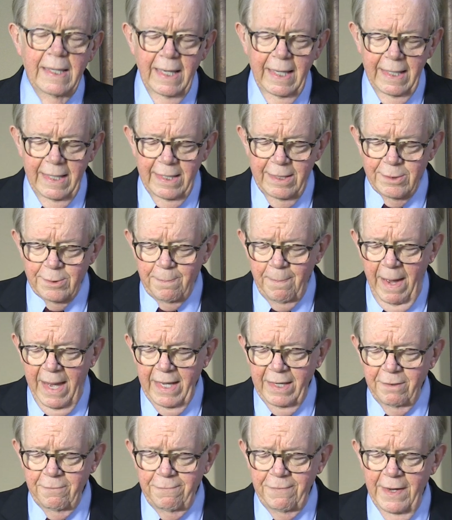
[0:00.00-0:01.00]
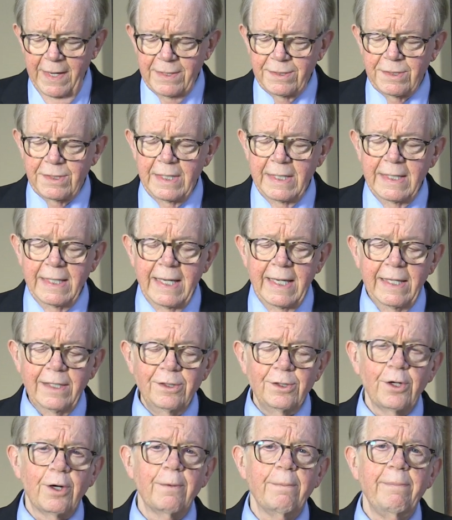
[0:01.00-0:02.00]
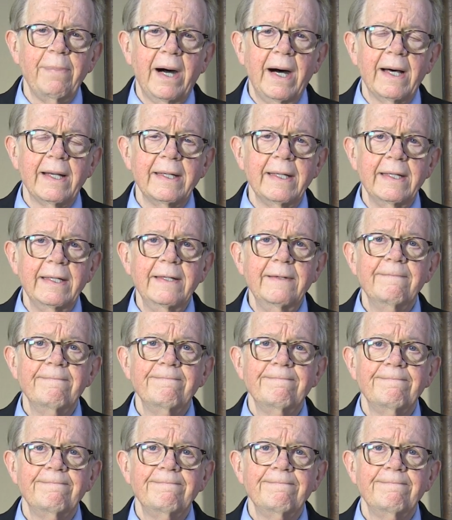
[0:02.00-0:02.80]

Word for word: It is manifesting in your body.